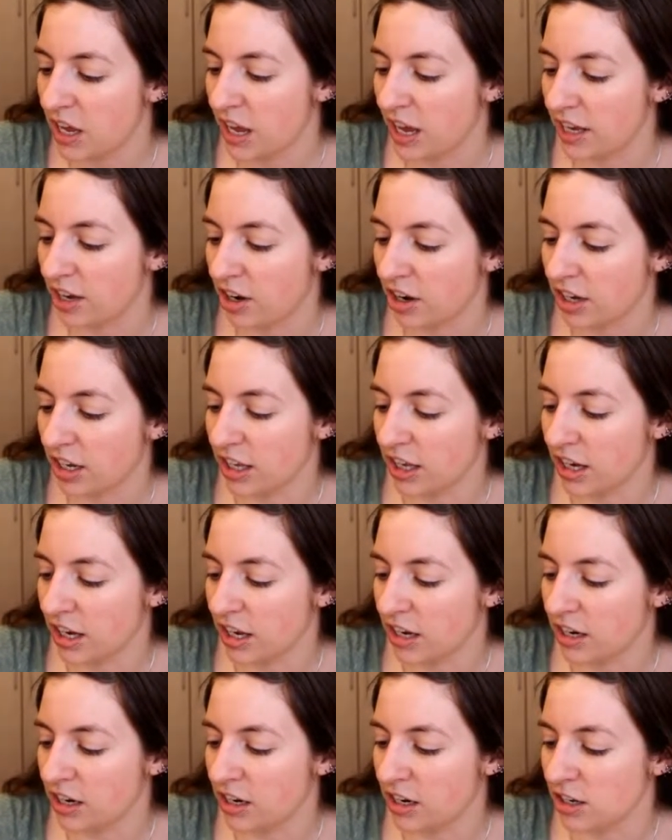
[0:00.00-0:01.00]
I got it
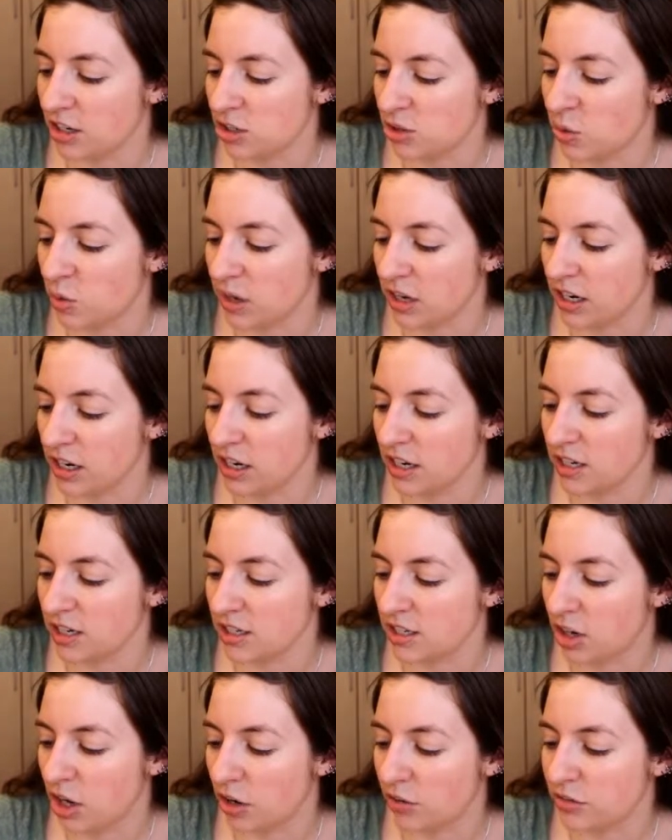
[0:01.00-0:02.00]
in 20
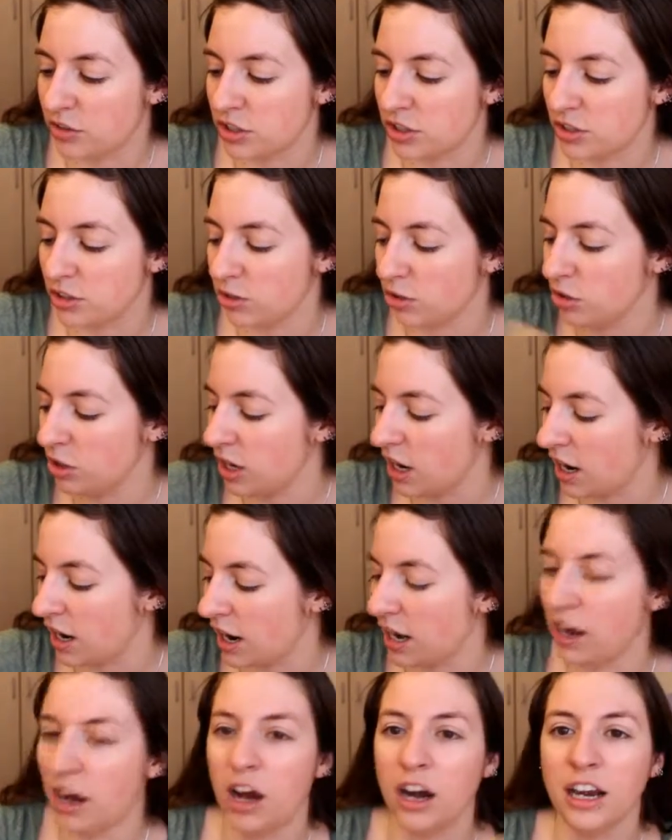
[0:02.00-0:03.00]
Soft Nude,
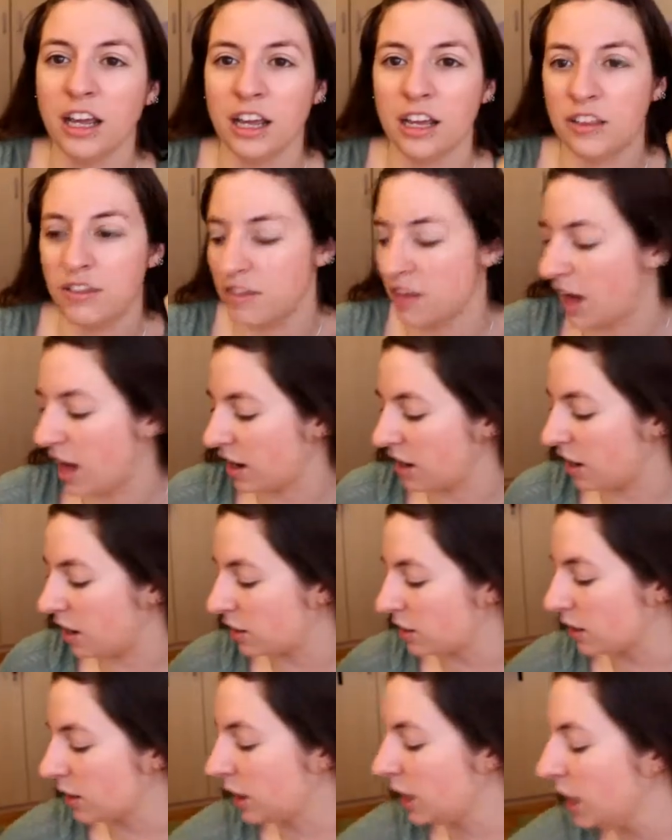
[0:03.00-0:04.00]
and I got it in that
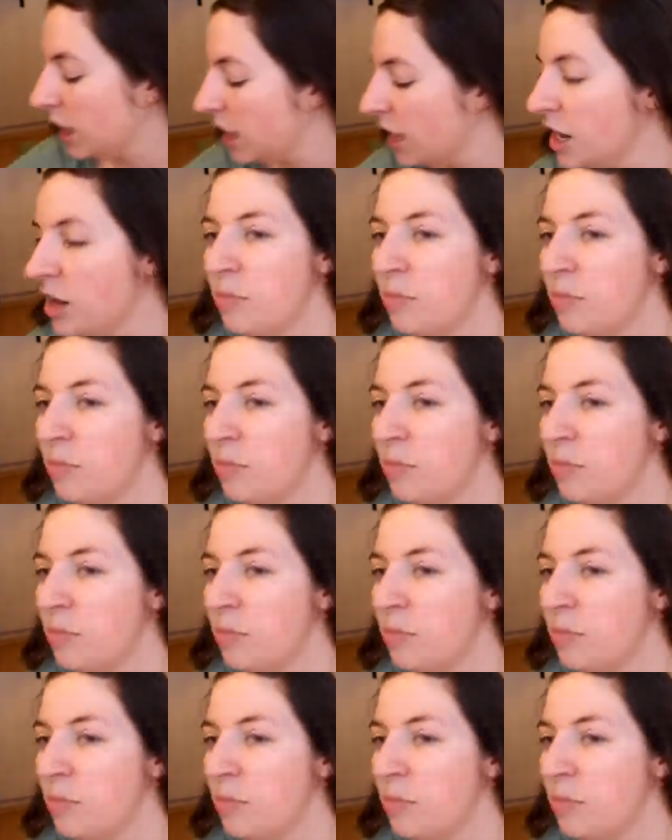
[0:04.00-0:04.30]
color